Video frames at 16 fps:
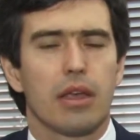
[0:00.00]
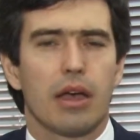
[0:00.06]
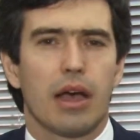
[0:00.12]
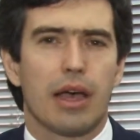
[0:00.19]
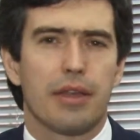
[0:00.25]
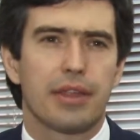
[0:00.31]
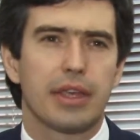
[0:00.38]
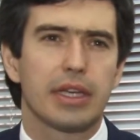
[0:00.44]

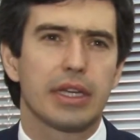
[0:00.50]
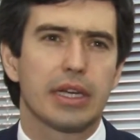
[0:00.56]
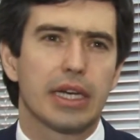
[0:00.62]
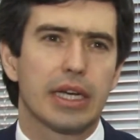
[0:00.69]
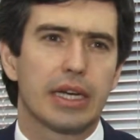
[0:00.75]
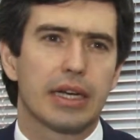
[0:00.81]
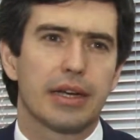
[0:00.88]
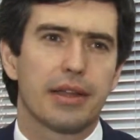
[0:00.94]
I think
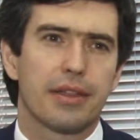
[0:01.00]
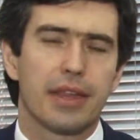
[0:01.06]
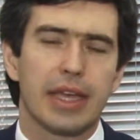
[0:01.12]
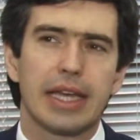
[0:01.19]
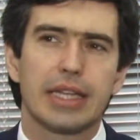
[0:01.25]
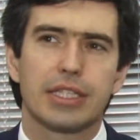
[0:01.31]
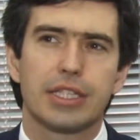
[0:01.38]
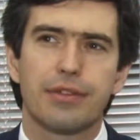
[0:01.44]

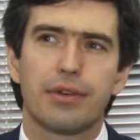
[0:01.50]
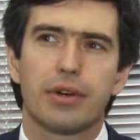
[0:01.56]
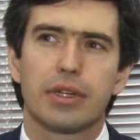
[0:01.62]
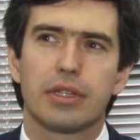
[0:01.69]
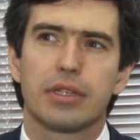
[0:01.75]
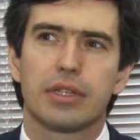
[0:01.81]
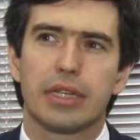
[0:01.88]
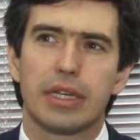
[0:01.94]
they are
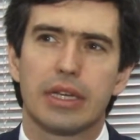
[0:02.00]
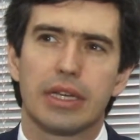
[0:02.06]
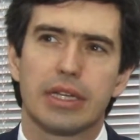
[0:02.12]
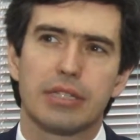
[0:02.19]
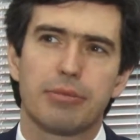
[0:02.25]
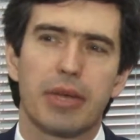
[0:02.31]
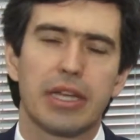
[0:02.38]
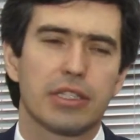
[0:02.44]
different
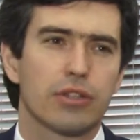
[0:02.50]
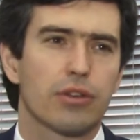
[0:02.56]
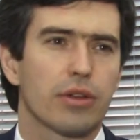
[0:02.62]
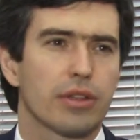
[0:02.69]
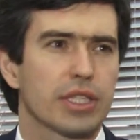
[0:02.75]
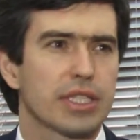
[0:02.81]
depending on the